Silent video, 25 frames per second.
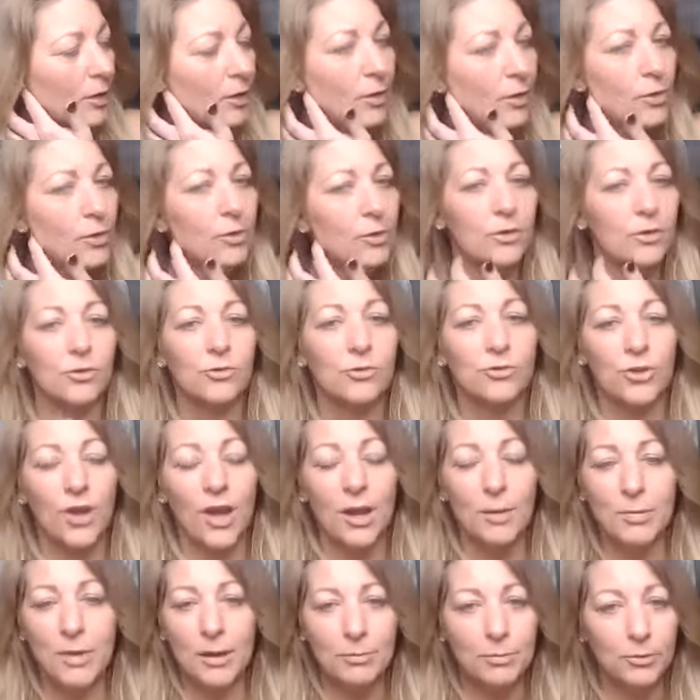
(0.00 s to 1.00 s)
or this
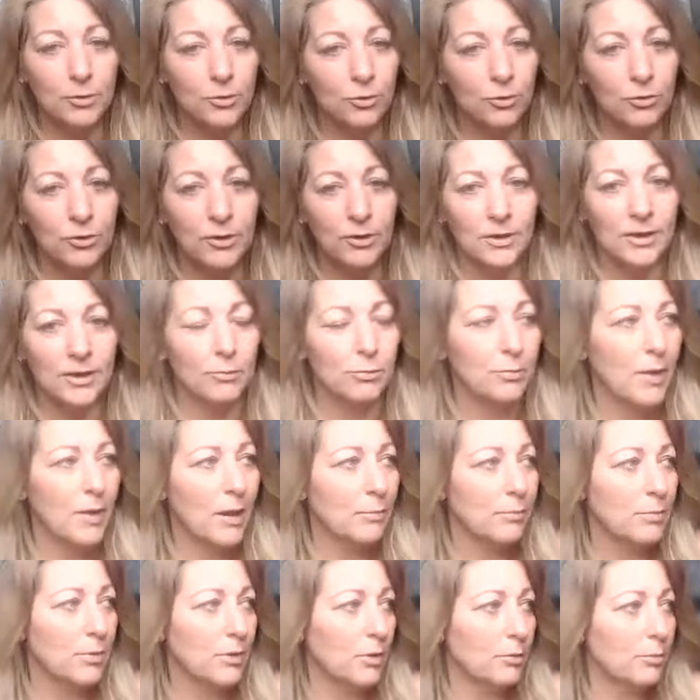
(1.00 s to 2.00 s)
job opportunity keeps
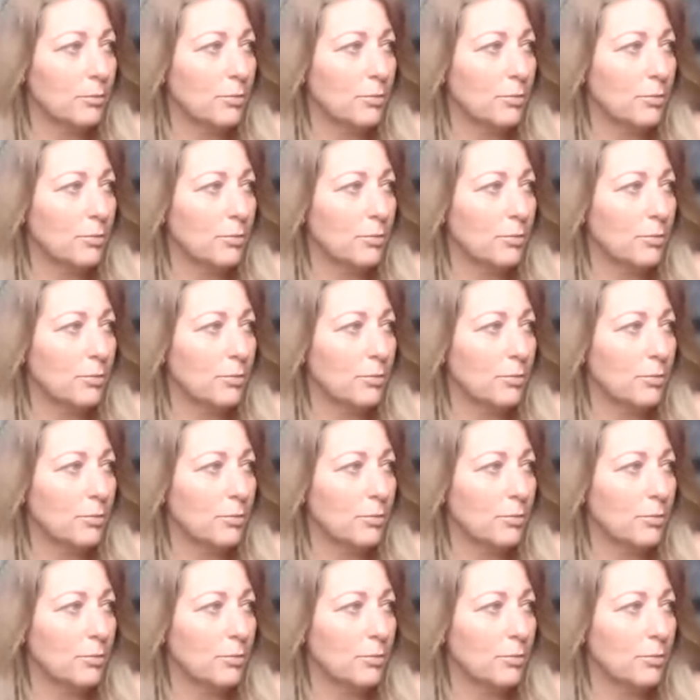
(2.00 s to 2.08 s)
popping up,